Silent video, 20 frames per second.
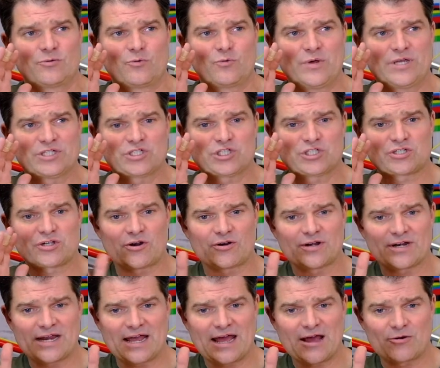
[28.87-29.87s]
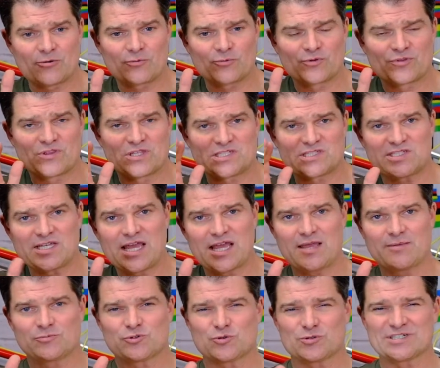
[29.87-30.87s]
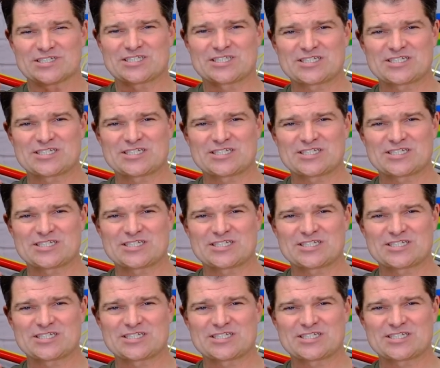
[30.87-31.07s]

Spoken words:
we started out with the same sort of